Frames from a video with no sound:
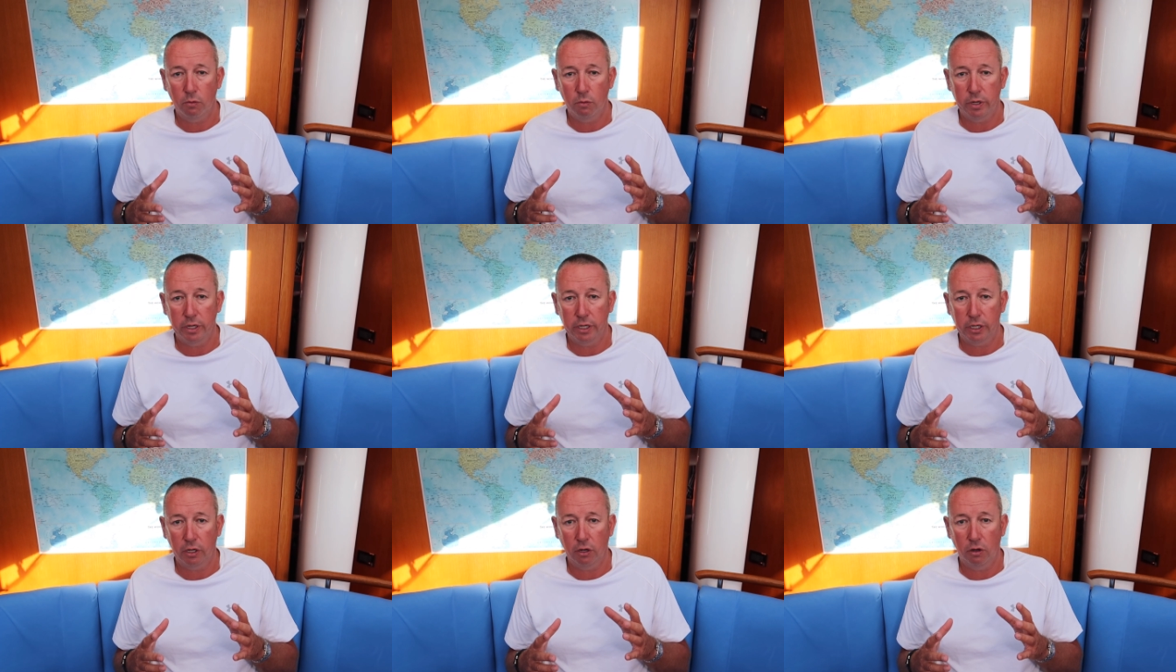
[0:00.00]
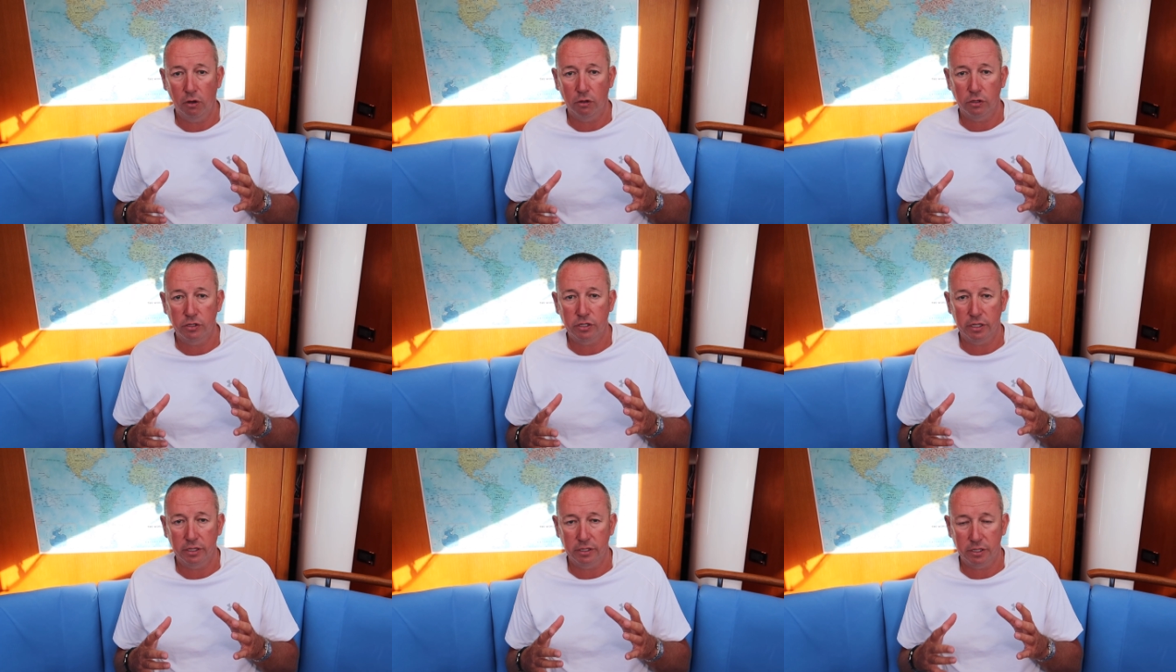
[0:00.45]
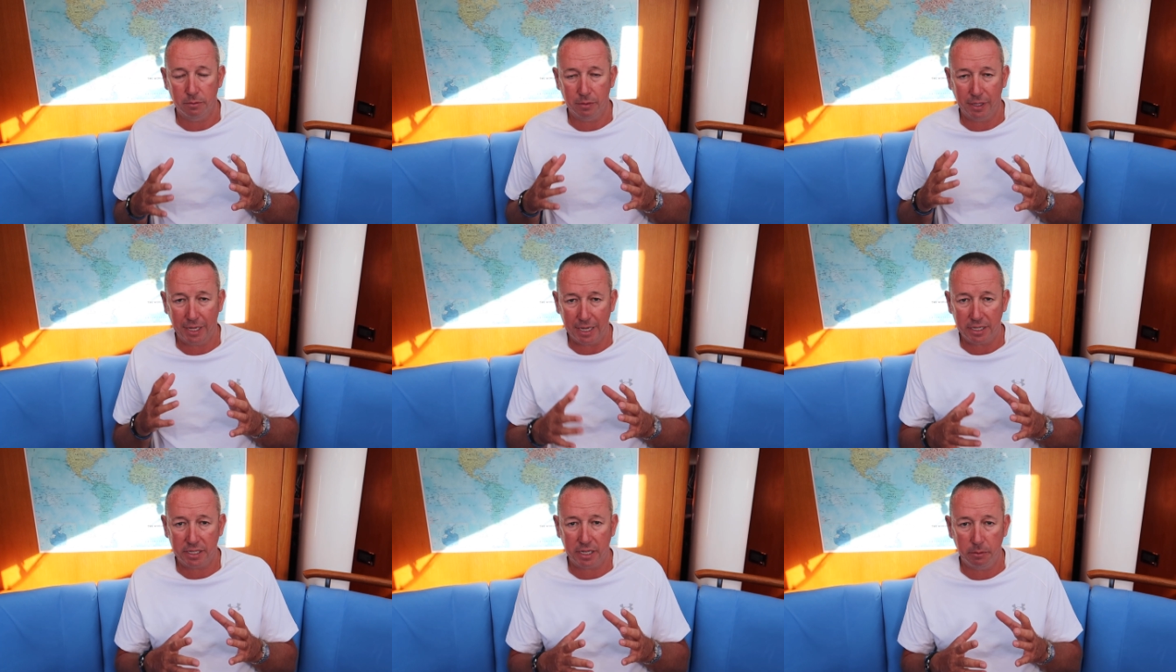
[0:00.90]
we got some
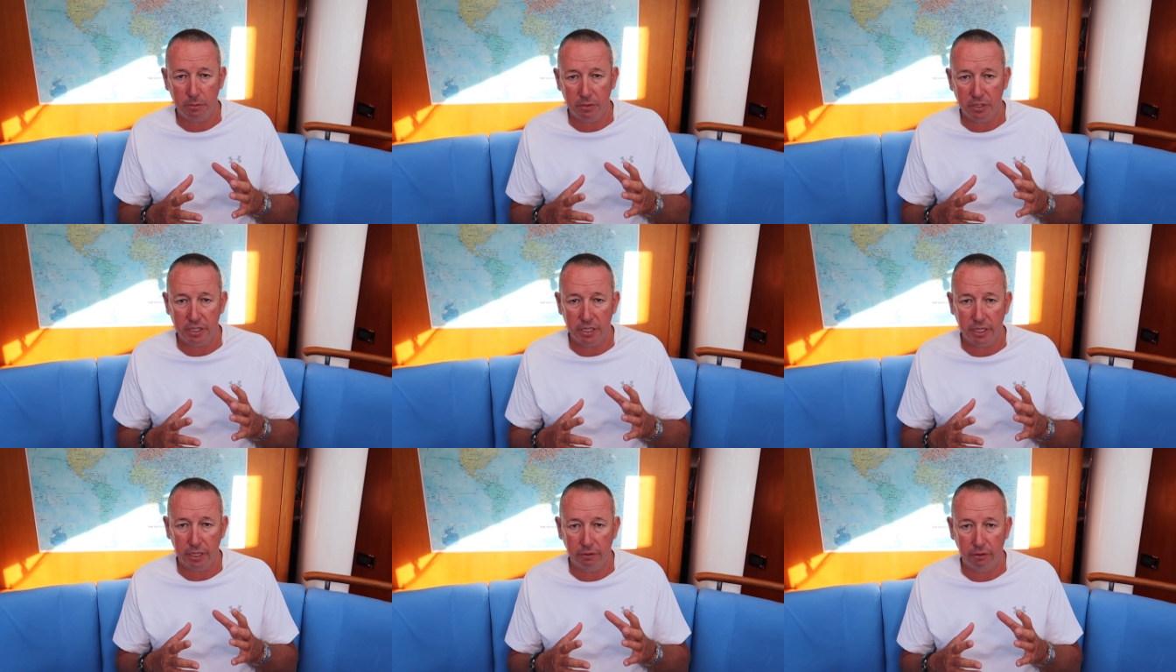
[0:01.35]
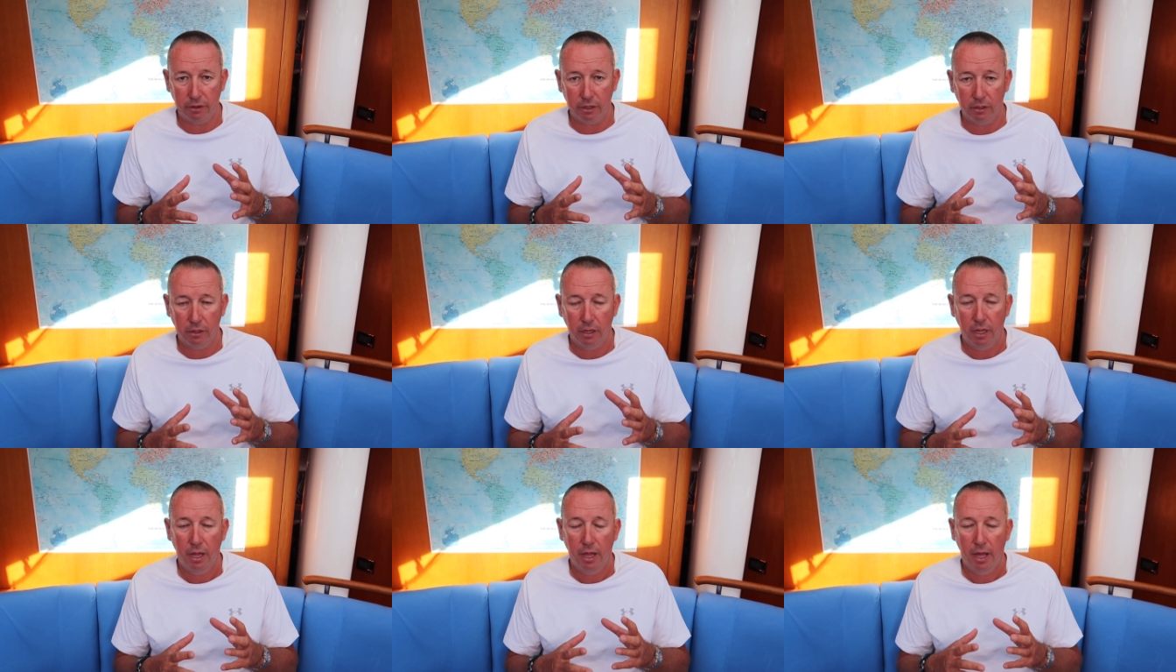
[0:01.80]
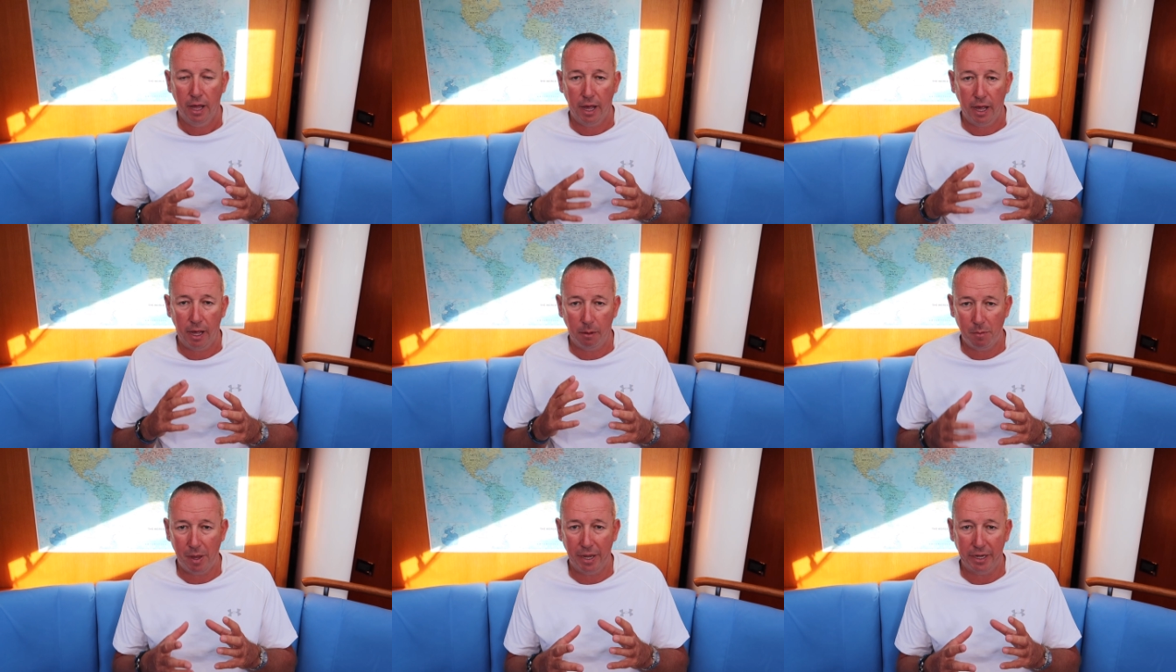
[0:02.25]
gasket material
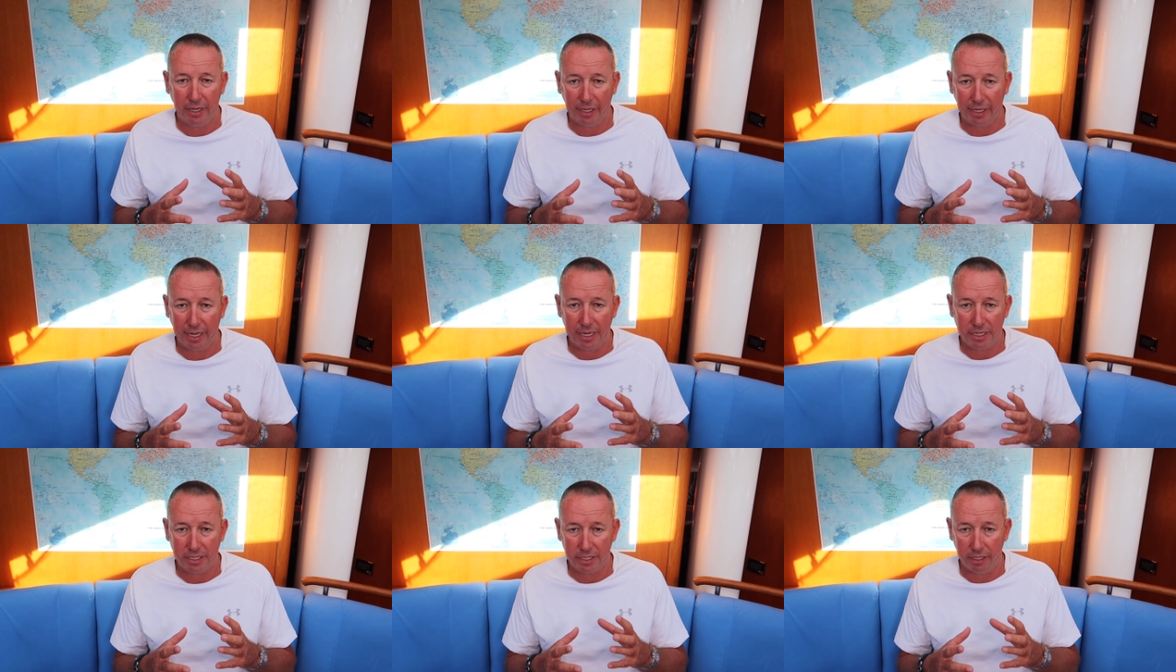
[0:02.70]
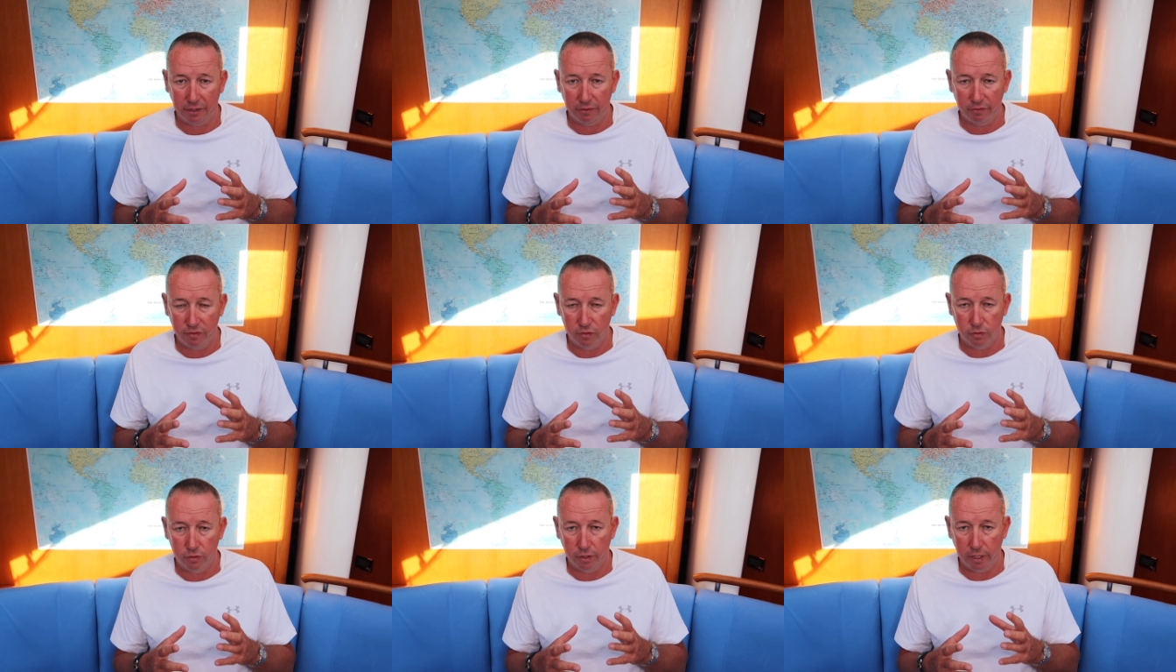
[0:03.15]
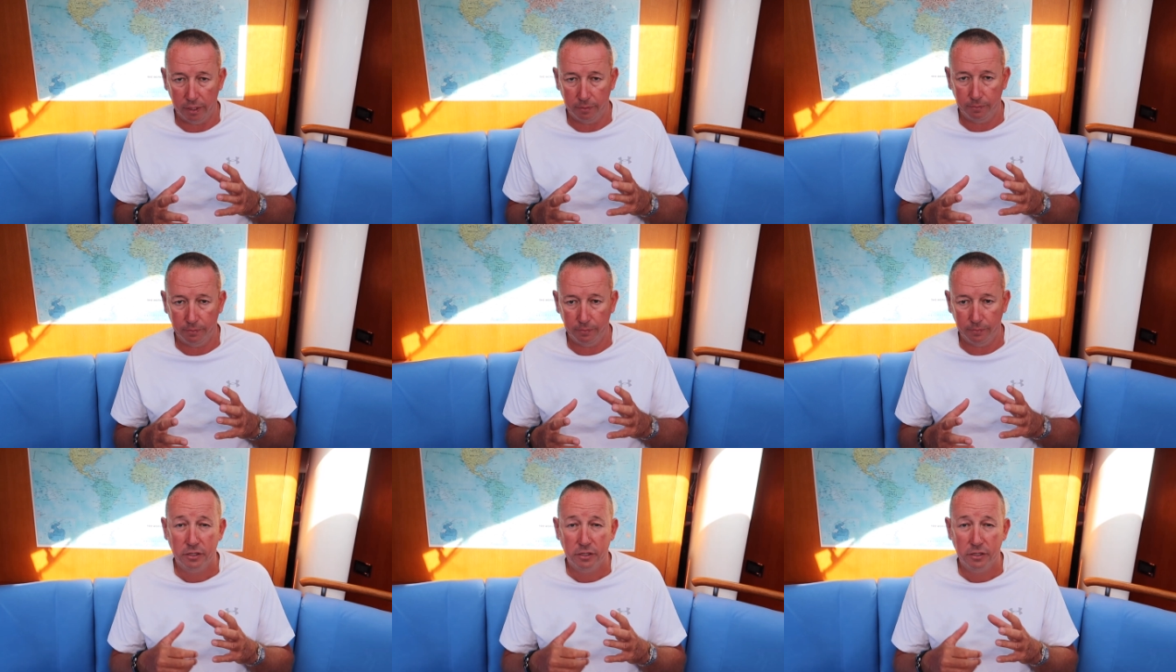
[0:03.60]
and made a gasket for it.